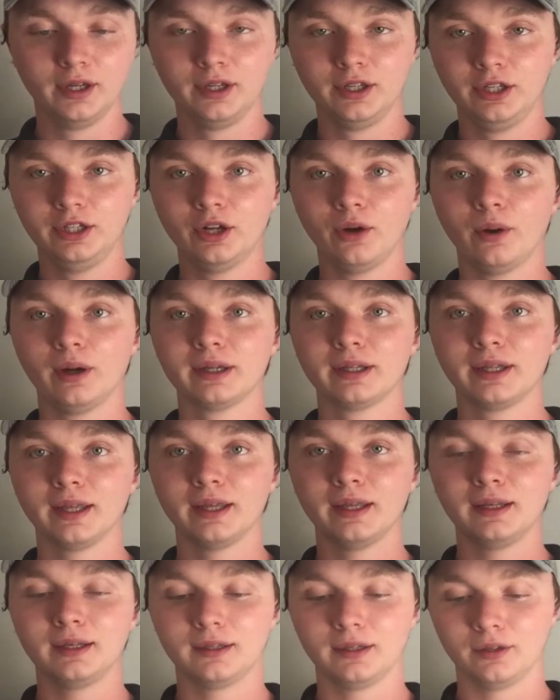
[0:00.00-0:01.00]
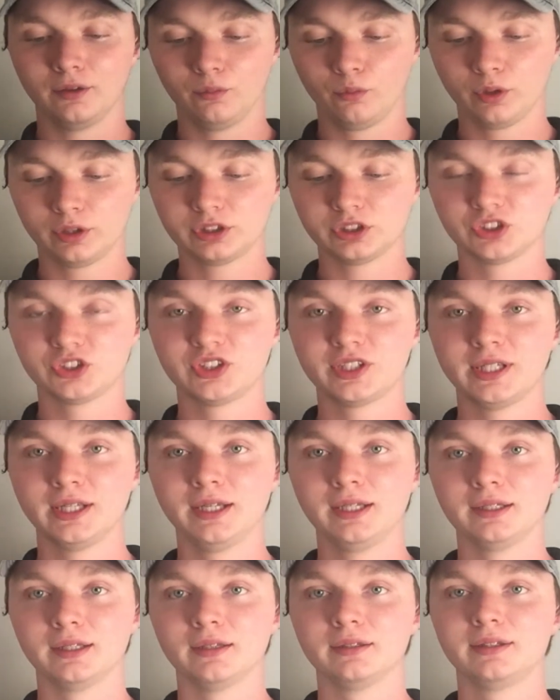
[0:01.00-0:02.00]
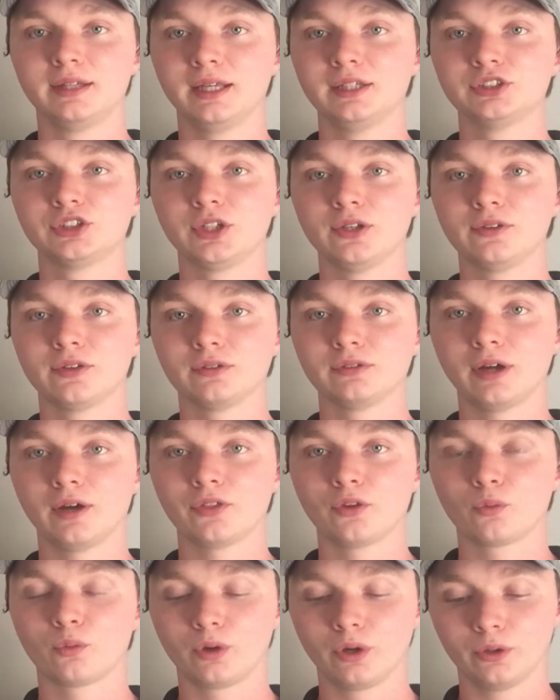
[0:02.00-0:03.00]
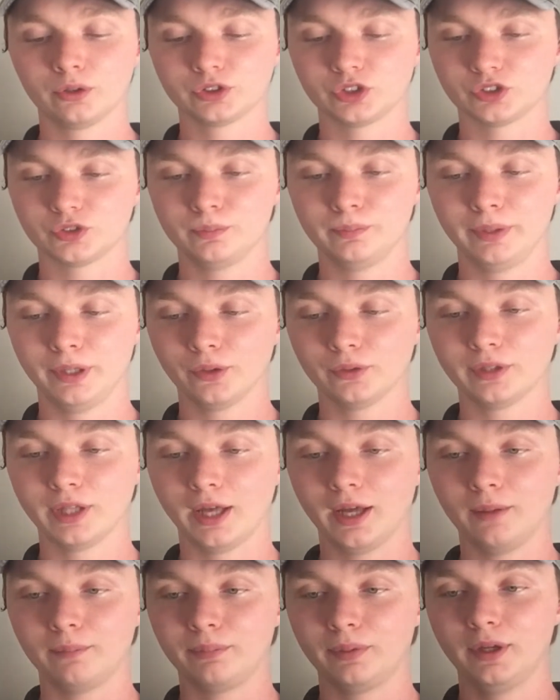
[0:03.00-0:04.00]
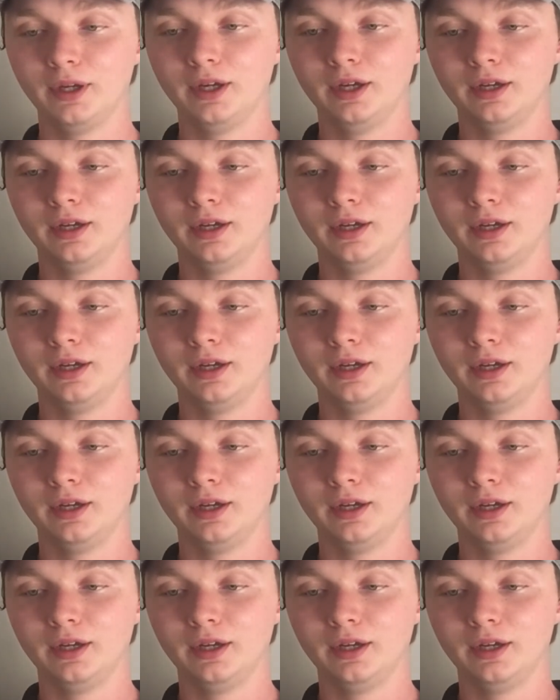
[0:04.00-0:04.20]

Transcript: You know, again, we're just seeing tensions around the world just build up,